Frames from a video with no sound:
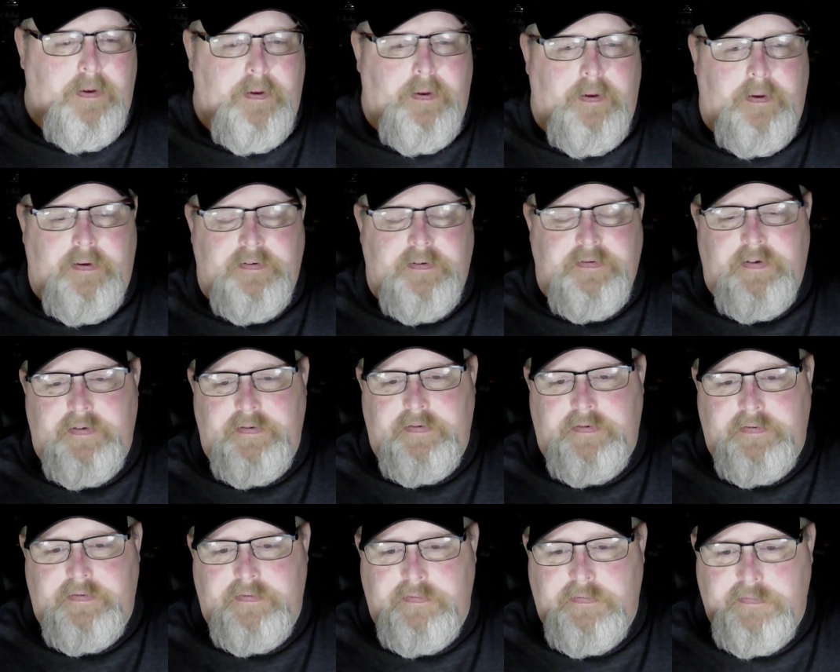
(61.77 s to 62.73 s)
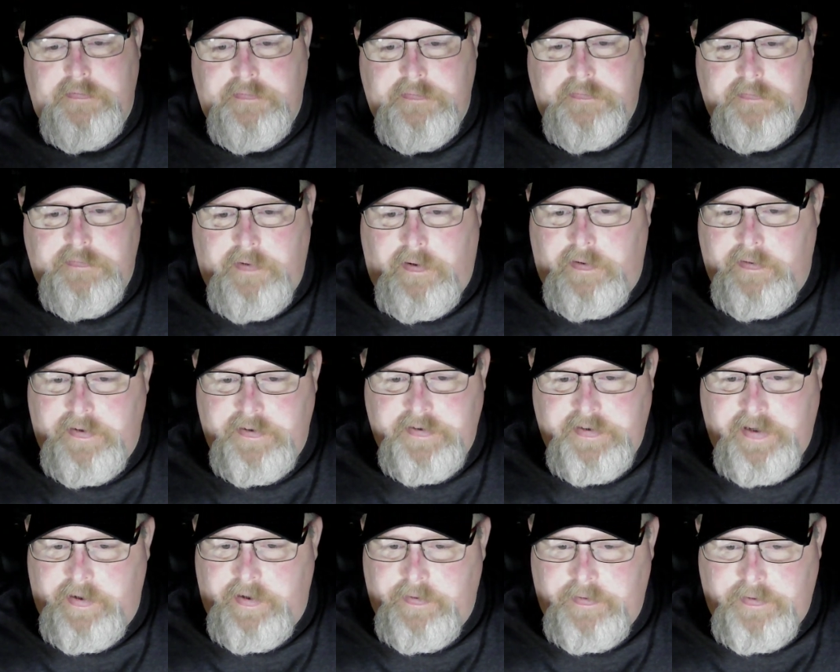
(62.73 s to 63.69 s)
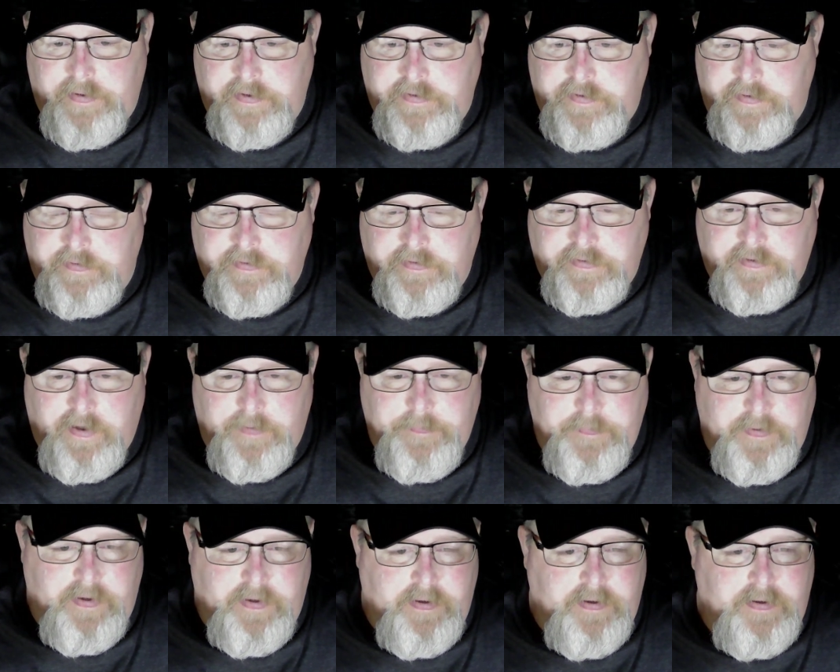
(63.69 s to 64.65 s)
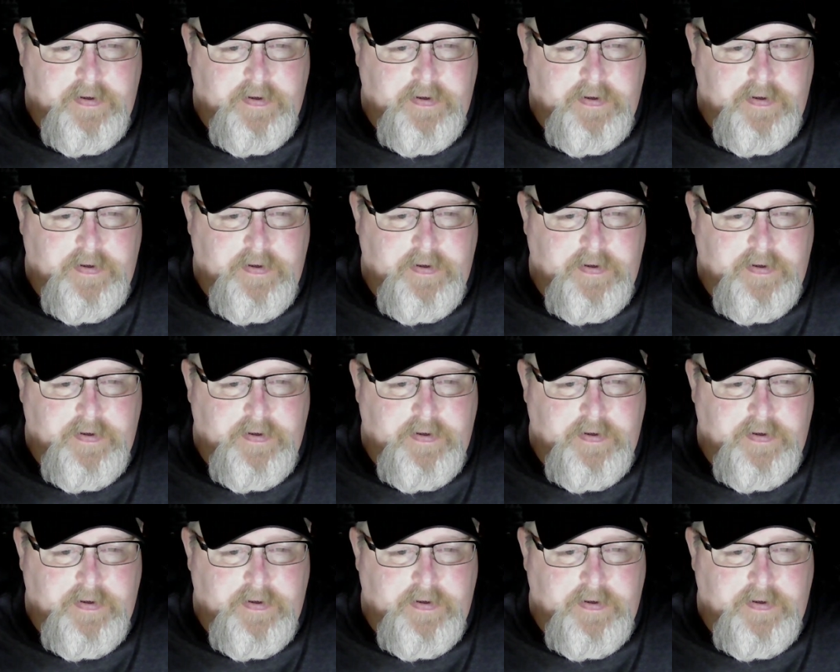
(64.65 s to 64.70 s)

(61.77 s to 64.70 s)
since all these health issues is coming on.